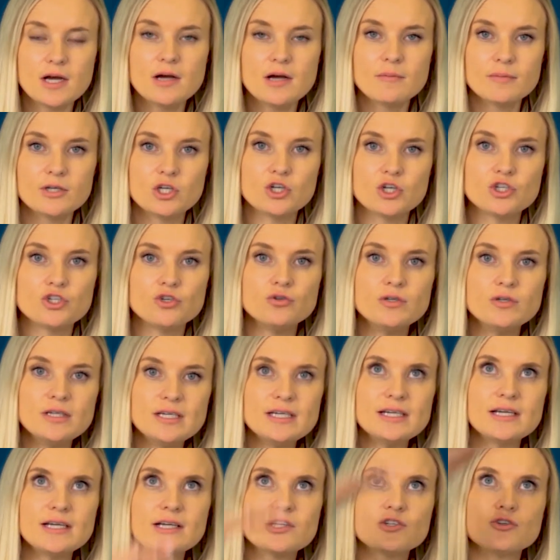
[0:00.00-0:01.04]
because you're
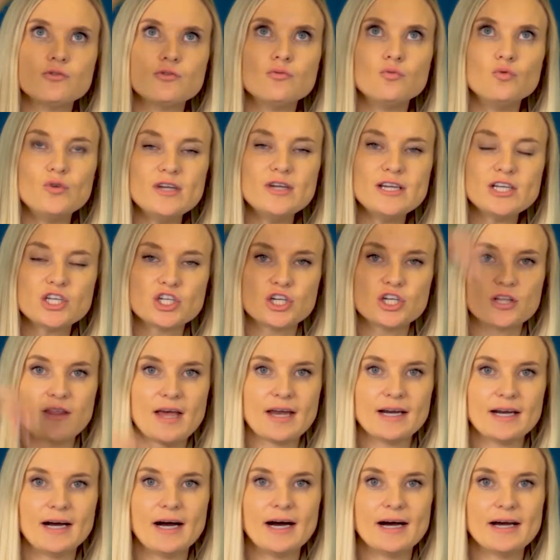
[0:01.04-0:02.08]
needing it to reach that
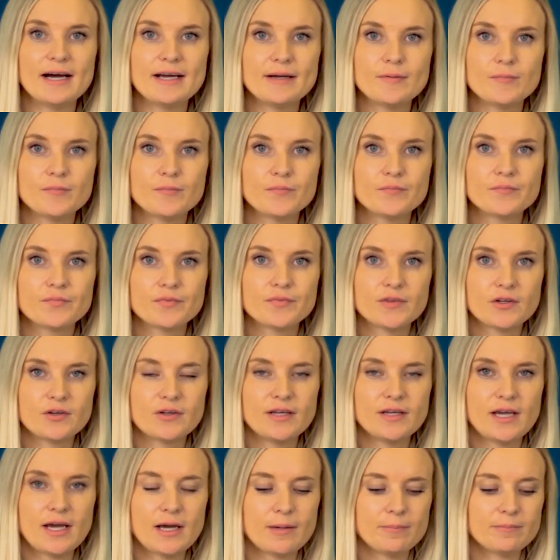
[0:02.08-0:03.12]
high.
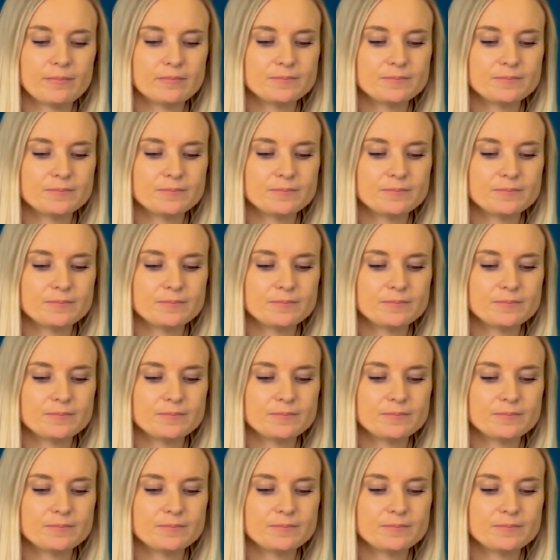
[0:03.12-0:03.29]
Okay.